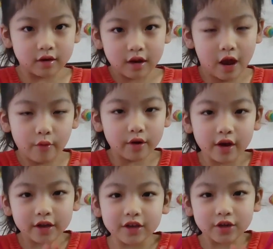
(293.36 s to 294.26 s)
Now we're
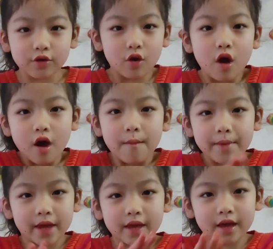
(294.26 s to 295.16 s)
going to
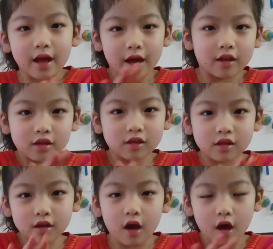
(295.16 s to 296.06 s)
make it as
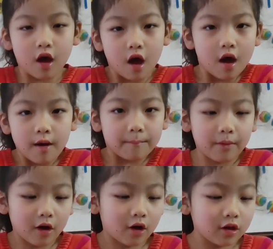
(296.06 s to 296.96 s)
the
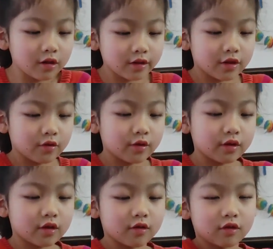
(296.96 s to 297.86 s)
ball. You
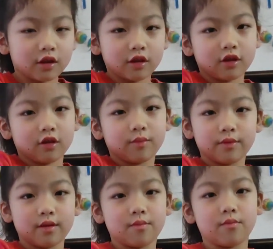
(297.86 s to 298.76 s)
could use a little
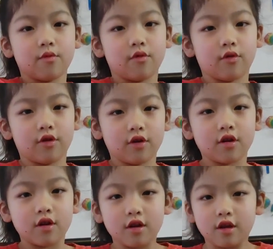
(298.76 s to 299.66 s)
bit
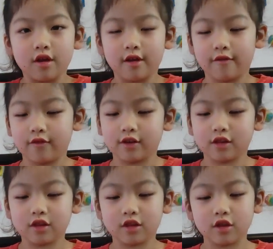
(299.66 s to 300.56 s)
more If
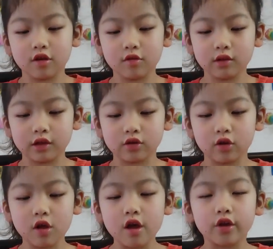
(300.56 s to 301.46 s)
it's too
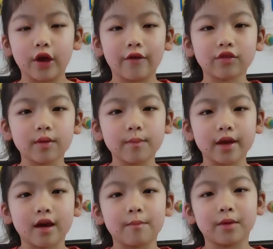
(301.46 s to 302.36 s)
little, you have to
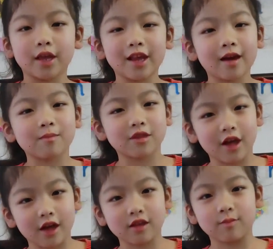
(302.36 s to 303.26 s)
make a
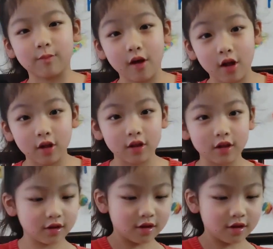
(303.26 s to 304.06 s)
medium-sized ball.